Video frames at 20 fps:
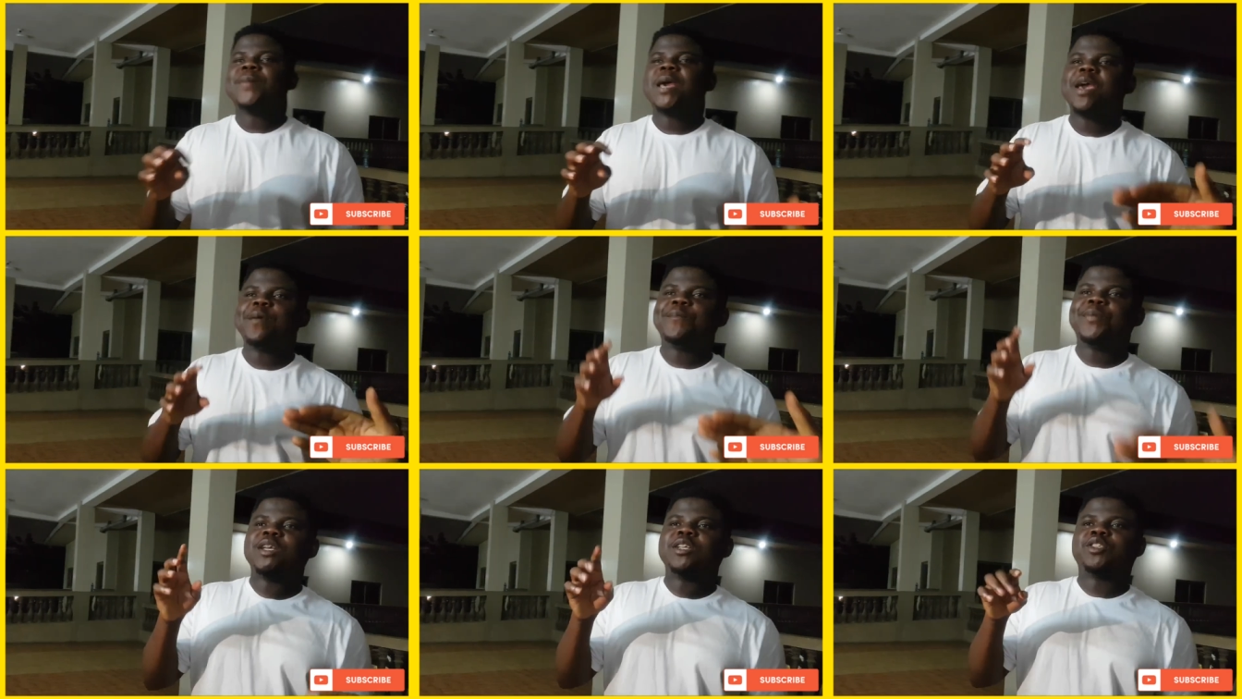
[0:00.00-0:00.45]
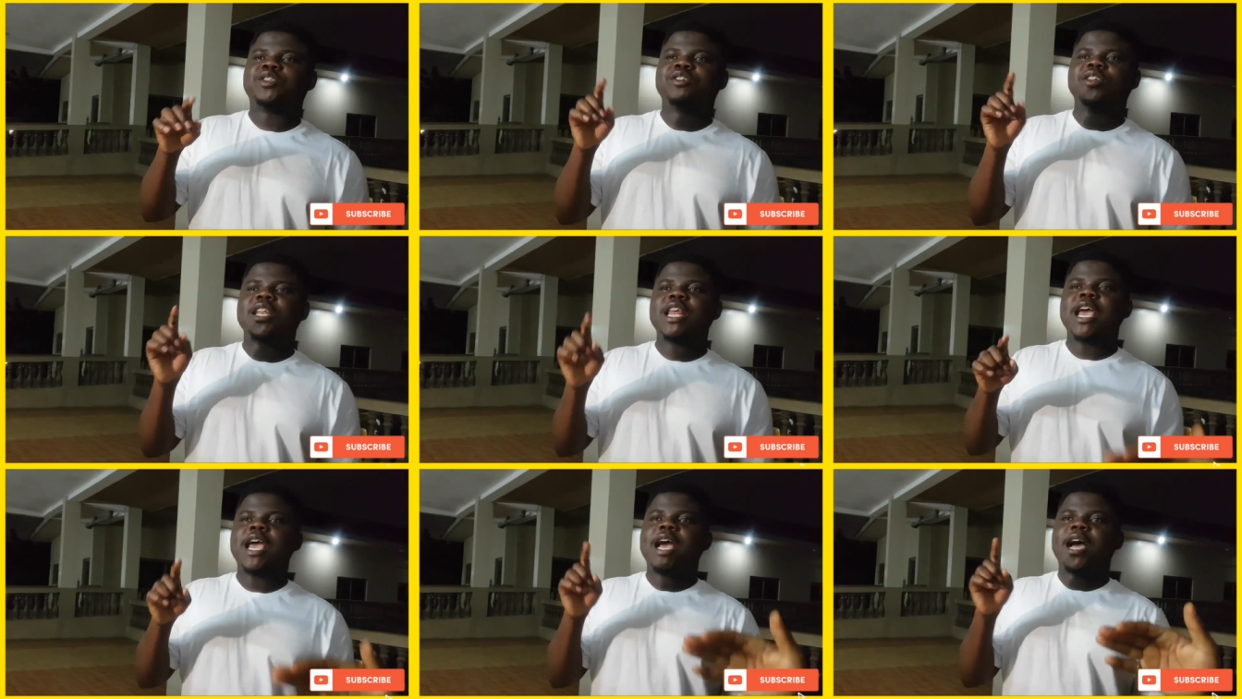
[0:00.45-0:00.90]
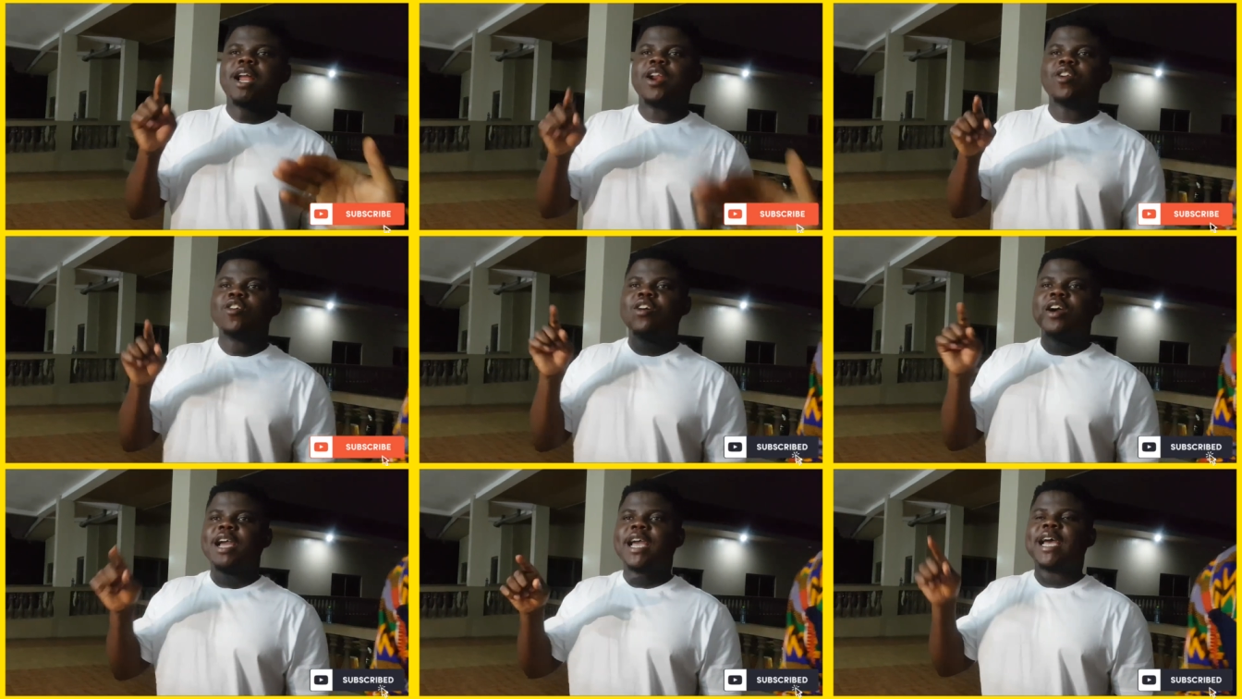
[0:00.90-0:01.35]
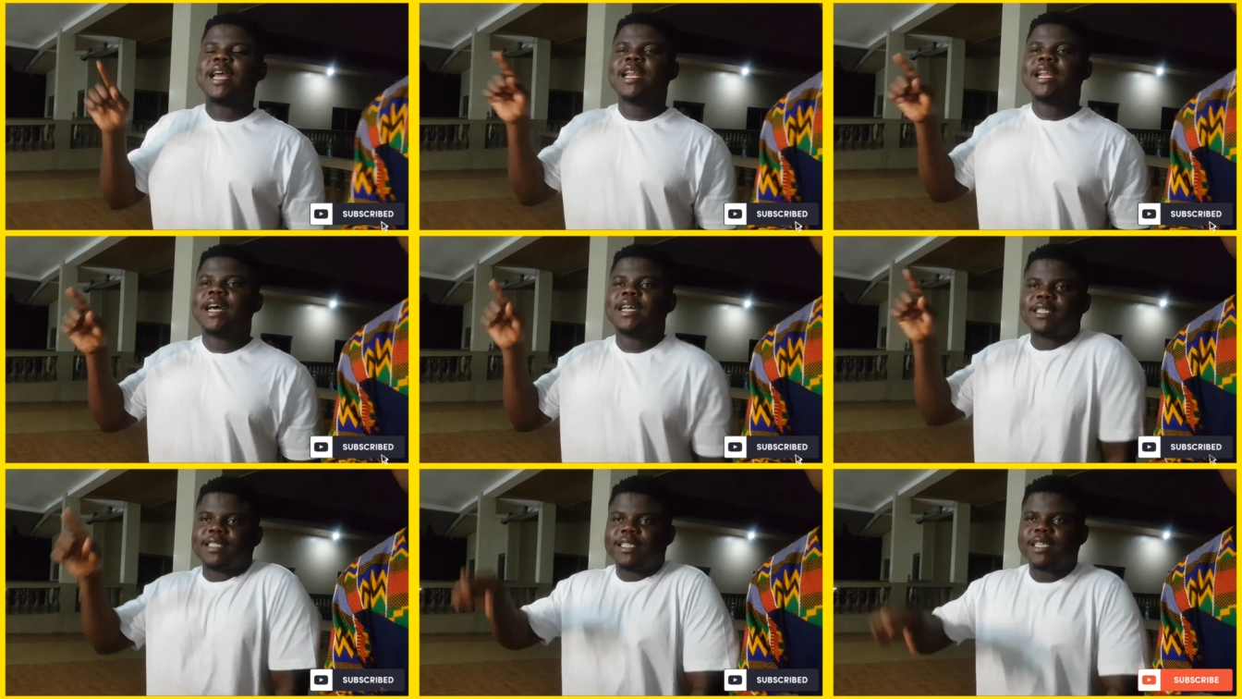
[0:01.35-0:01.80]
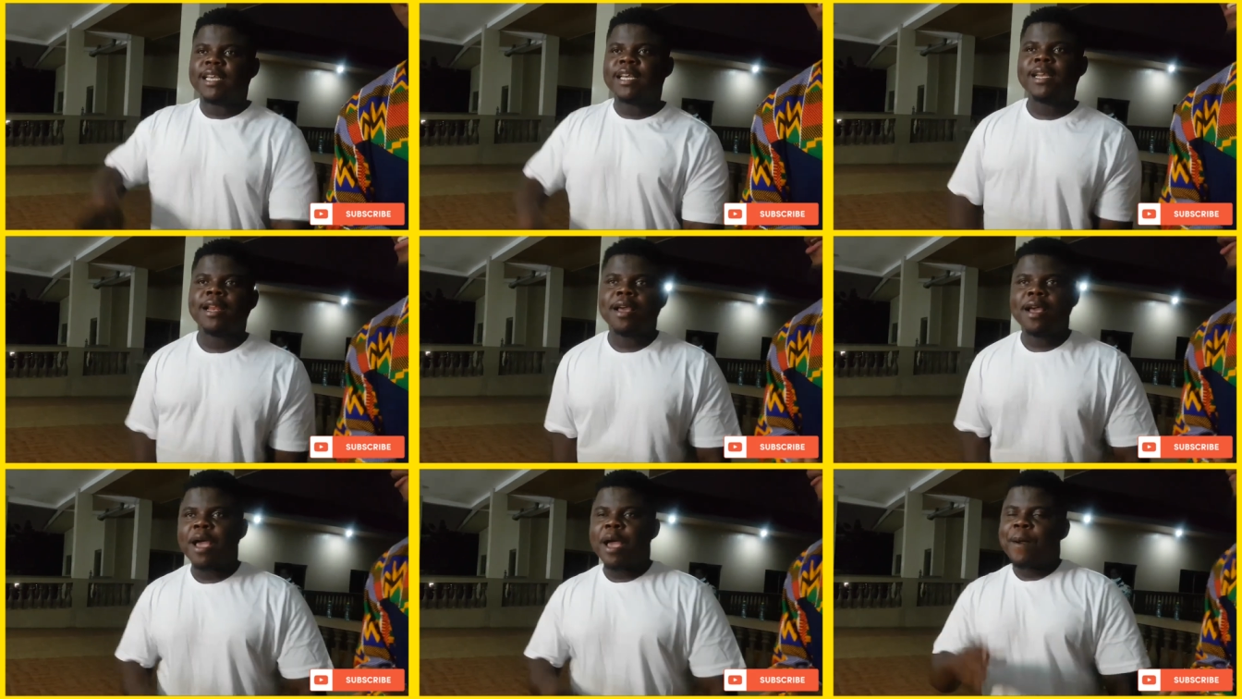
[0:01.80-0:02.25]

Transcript: Maybe today I don't get nothing,